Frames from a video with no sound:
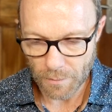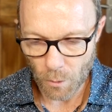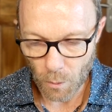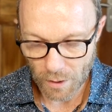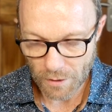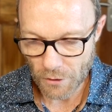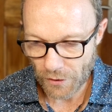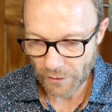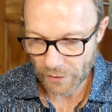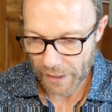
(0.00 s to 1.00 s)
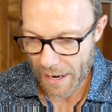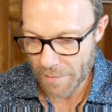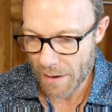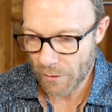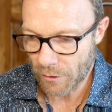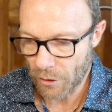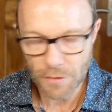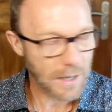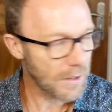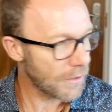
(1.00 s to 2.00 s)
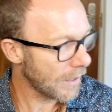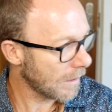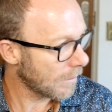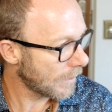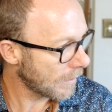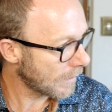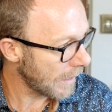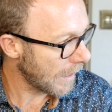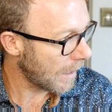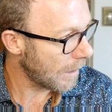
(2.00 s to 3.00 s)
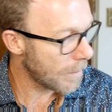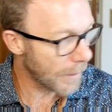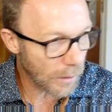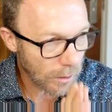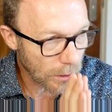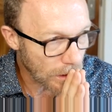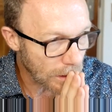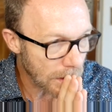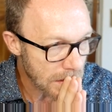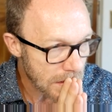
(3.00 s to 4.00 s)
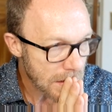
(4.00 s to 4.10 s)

One of the that came out of, and I think was this GitHub or